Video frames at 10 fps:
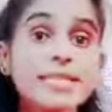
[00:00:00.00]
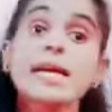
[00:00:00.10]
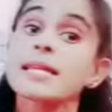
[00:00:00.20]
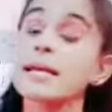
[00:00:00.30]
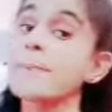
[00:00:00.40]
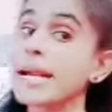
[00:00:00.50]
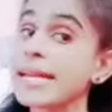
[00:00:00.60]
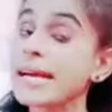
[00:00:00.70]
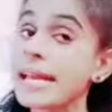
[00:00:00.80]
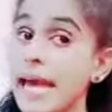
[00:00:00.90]
the medical
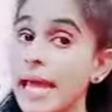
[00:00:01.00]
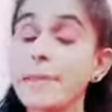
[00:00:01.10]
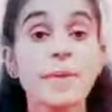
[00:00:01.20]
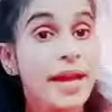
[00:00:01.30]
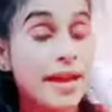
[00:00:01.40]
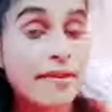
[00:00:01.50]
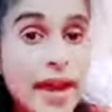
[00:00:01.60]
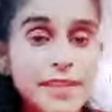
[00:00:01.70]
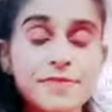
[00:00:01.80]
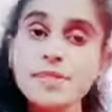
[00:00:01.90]
help arrives.